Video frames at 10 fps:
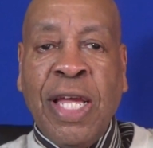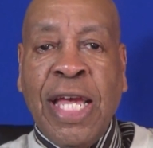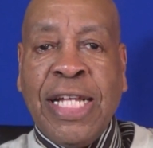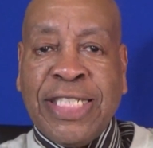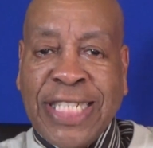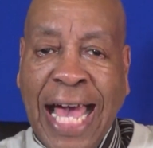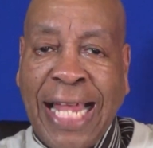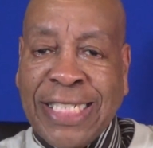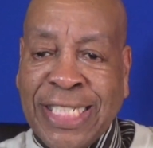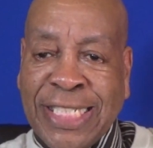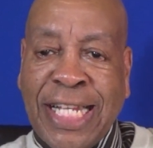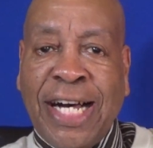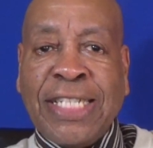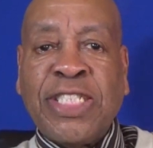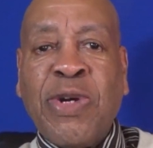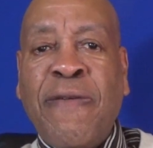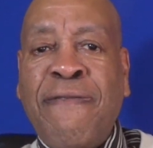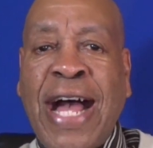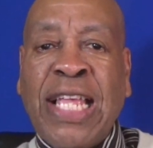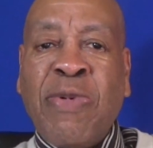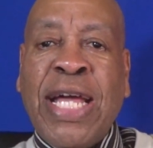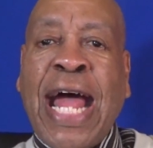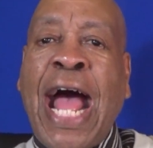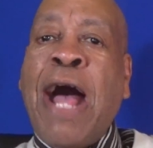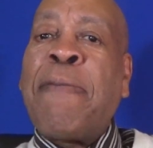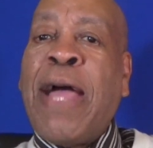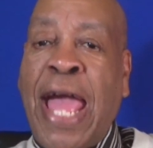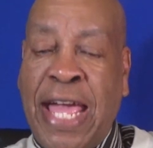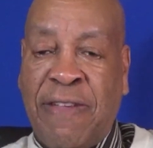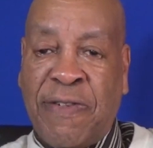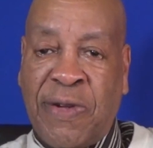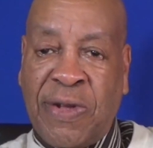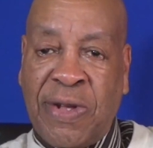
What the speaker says: It challenges us to evaluate our behavior